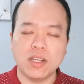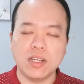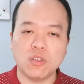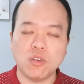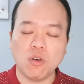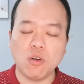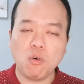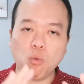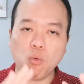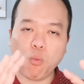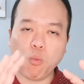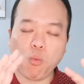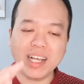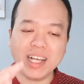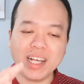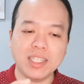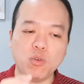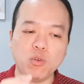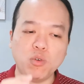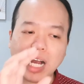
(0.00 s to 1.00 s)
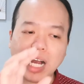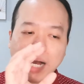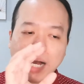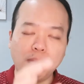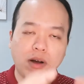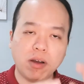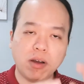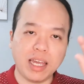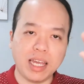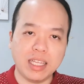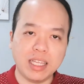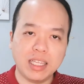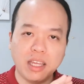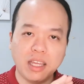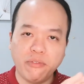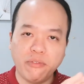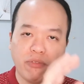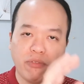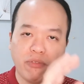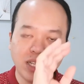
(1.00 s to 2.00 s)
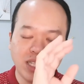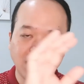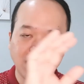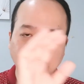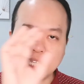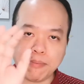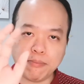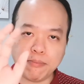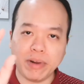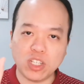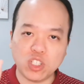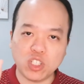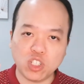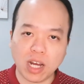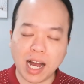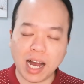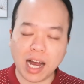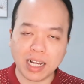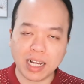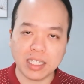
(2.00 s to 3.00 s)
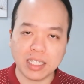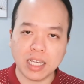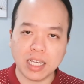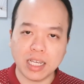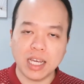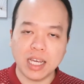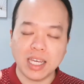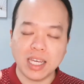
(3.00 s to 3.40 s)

So once you come out in different separate chunks,